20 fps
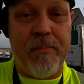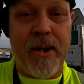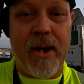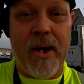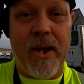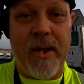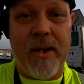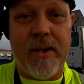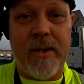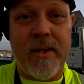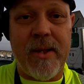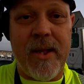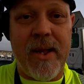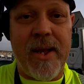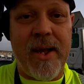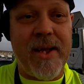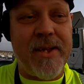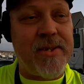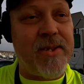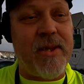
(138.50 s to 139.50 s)
But
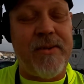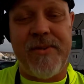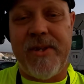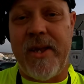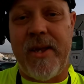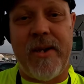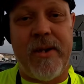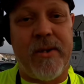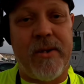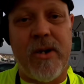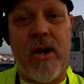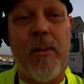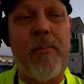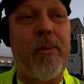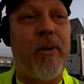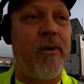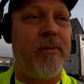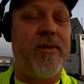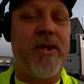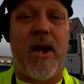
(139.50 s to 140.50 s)
as I've said a
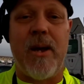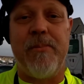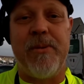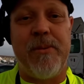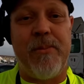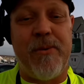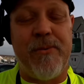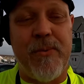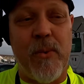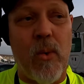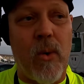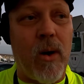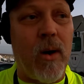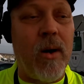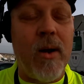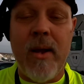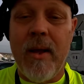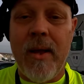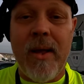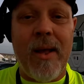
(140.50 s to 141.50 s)
number of times before,
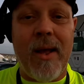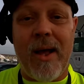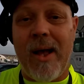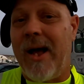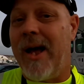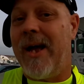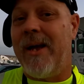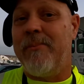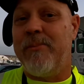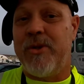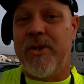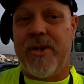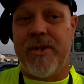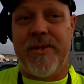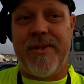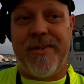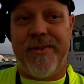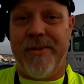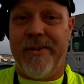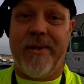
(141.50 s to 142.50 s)
I'm
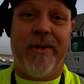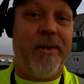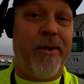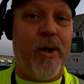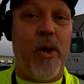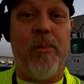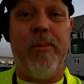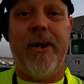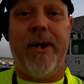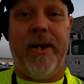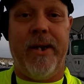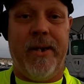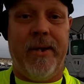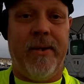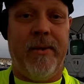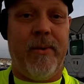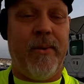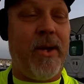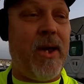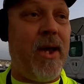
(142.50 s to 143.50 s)
just a nobody,
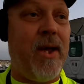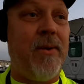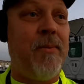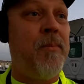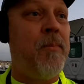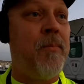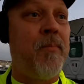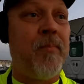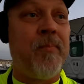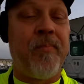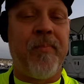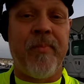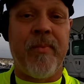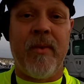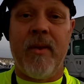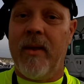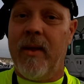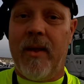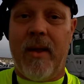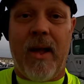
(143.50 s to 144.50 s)
okay?
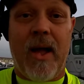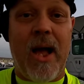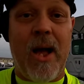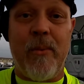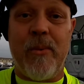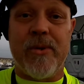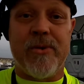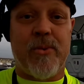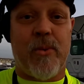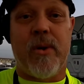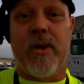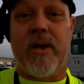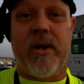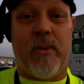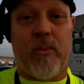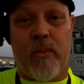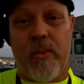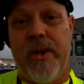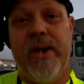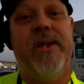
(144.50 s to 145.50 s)
I was
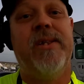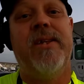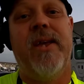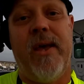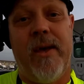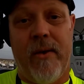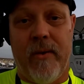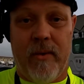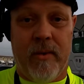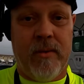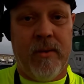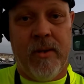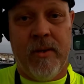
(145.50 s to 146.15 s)
working retail.